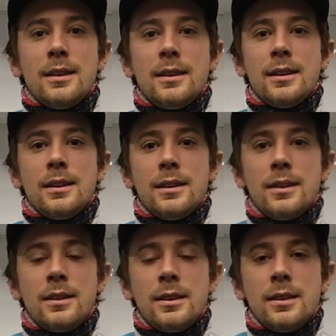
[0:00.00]

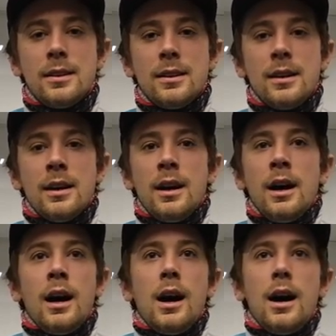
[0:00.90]
difficulties?
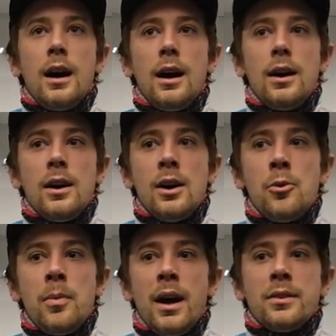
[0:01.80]

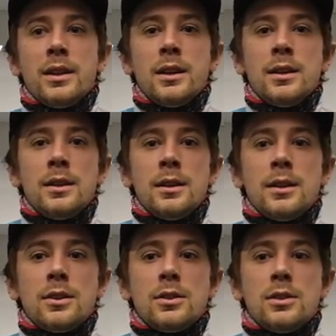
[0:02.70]
Um, I think
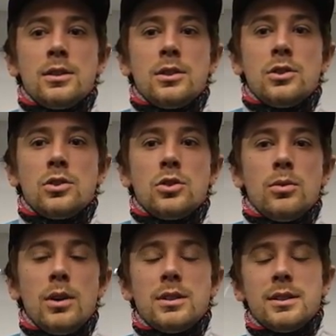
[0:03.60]

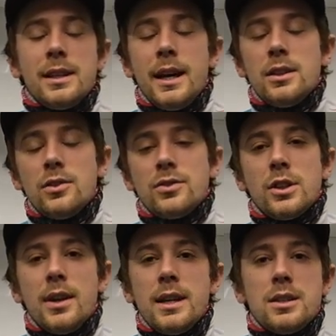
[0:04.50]
towards the end of
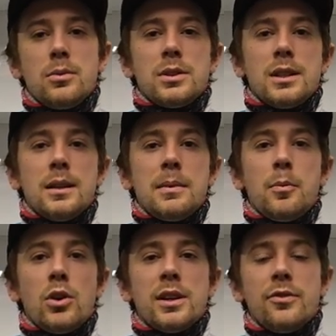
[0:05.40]
the race it was a little bit
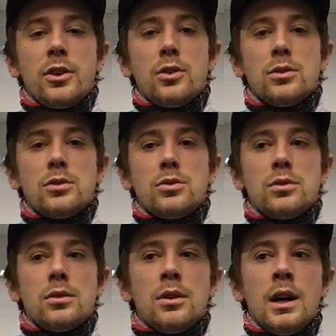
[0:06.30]
more difficult
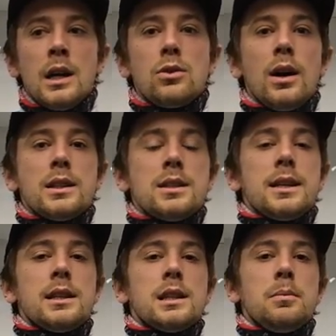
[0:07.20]
to to
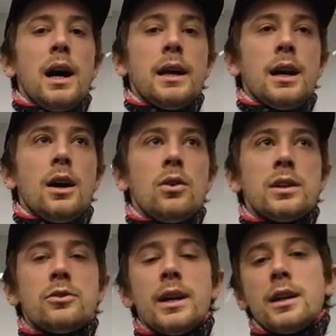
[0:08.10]
understand the bike how
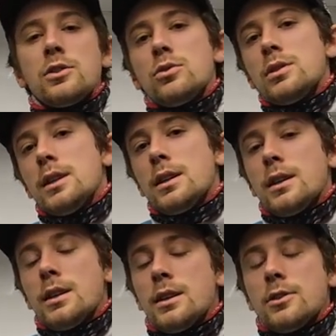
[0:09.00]
it reacted to the
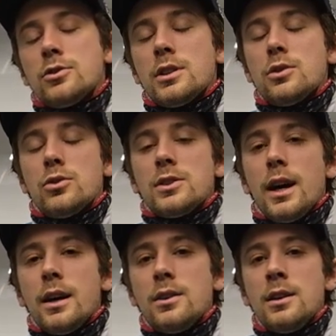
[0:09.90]
to the used
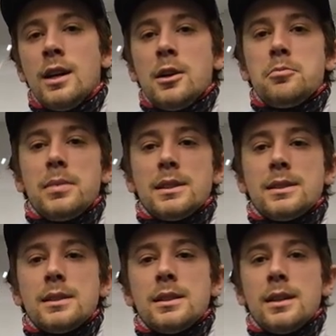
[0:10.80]
tire
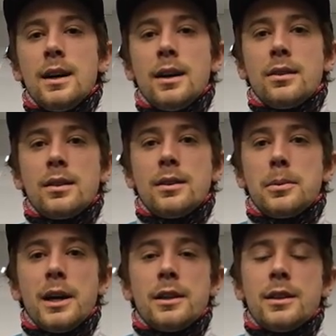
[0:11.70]
but uh, I
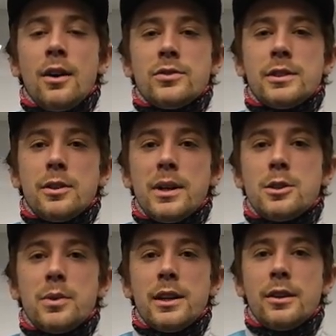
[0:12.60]
we had after the
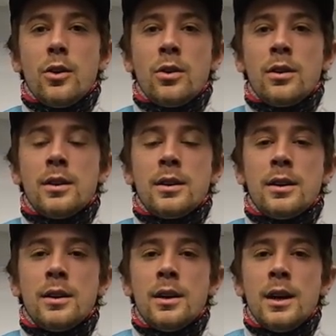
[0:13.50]
race we had long
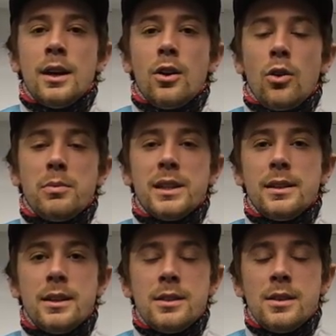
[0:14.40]
uh, long
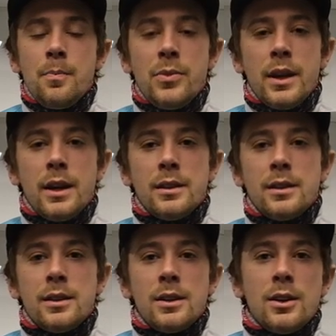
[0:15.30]
meetings and
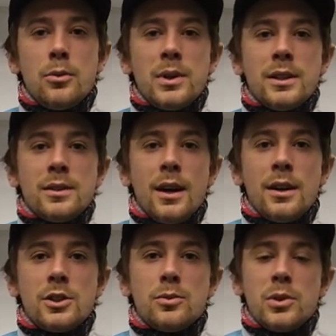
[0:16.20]
uh, we
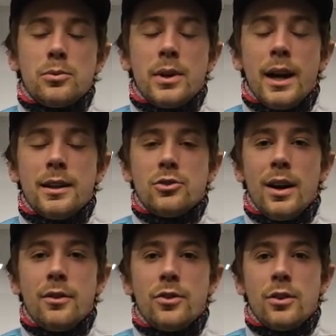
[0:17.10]
discussed what we can
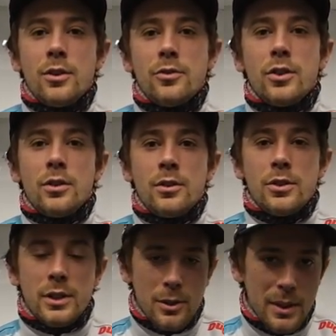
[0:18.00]
try for, for,
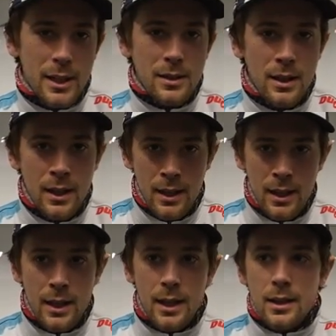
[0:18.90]
for this weekend
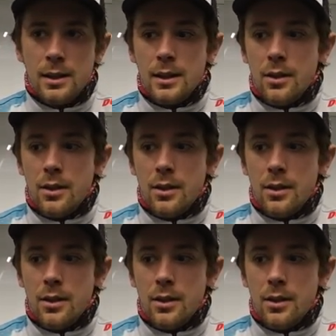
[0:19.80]
and I